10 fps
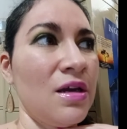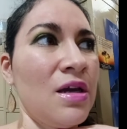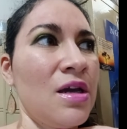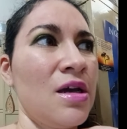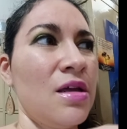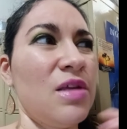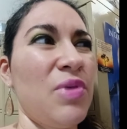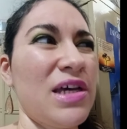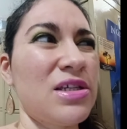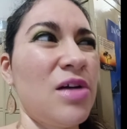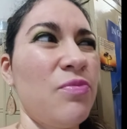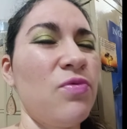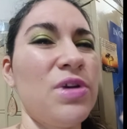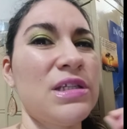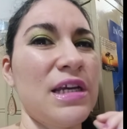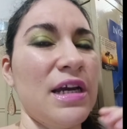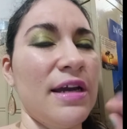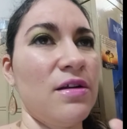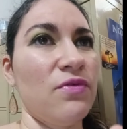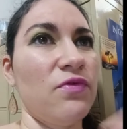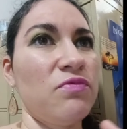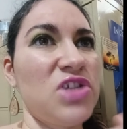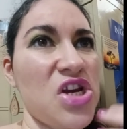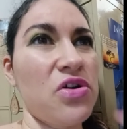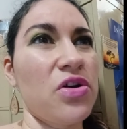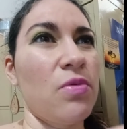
And um, I read that piece, and actually, it was